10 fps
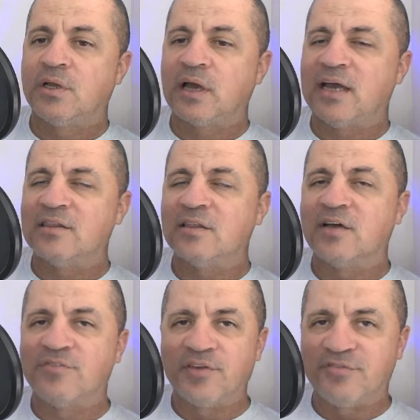I
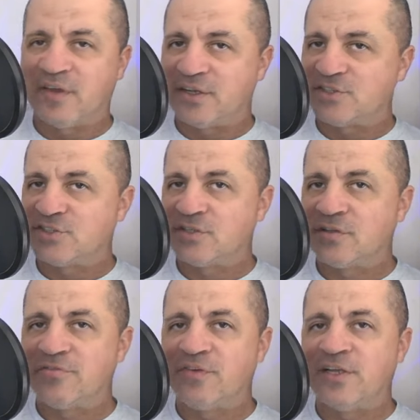love the finish.
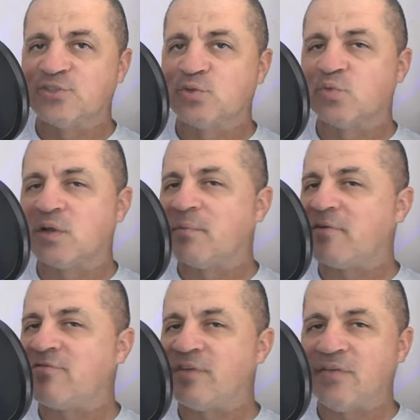The finish was one of my
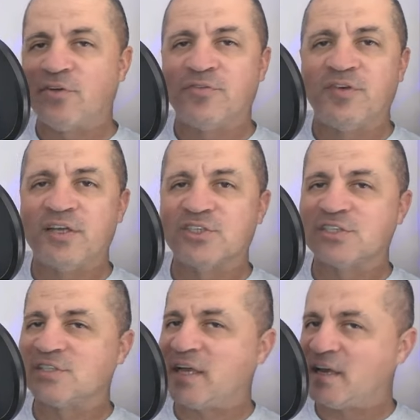favorite
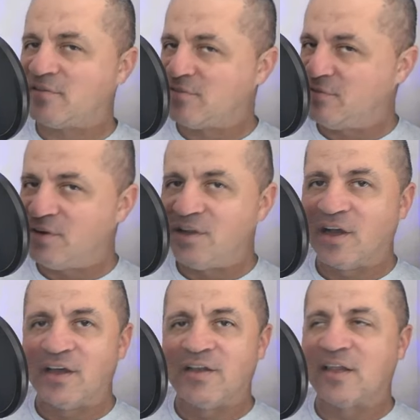finishes they have
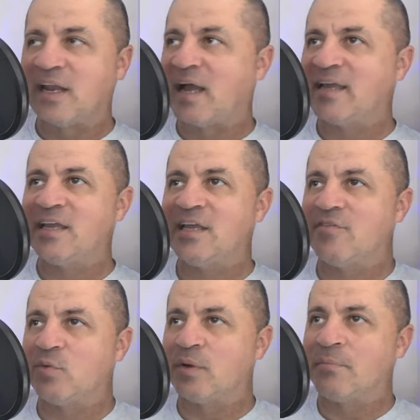done that I can't
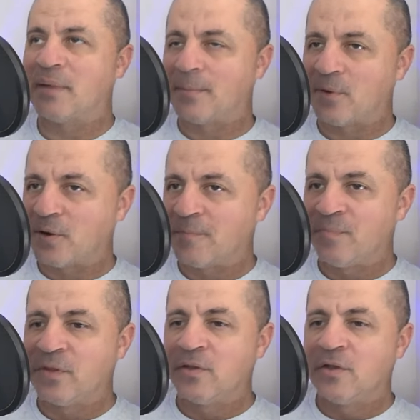even remember,
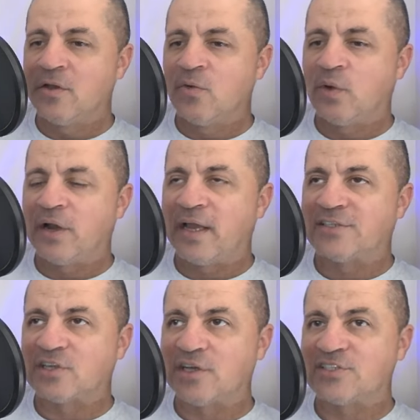where
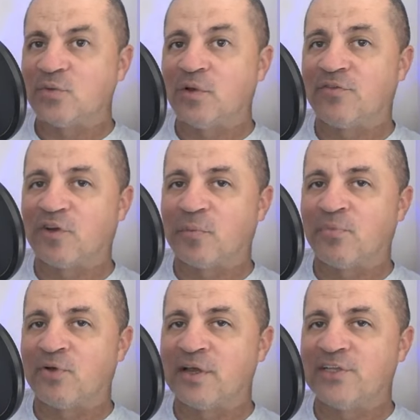Ace Austin went for a
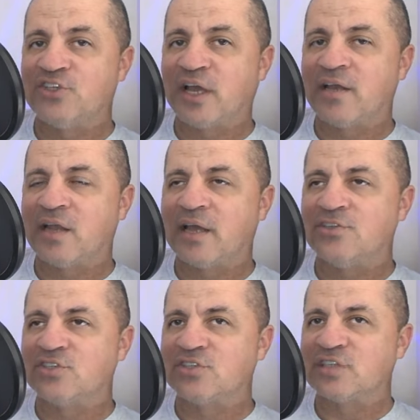bridge and
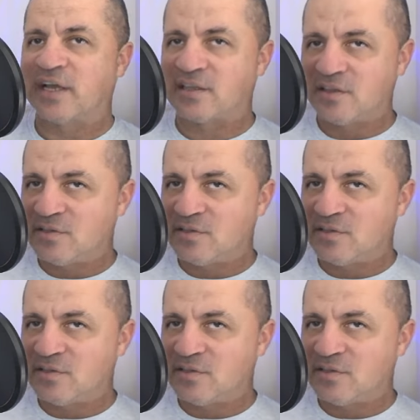and just like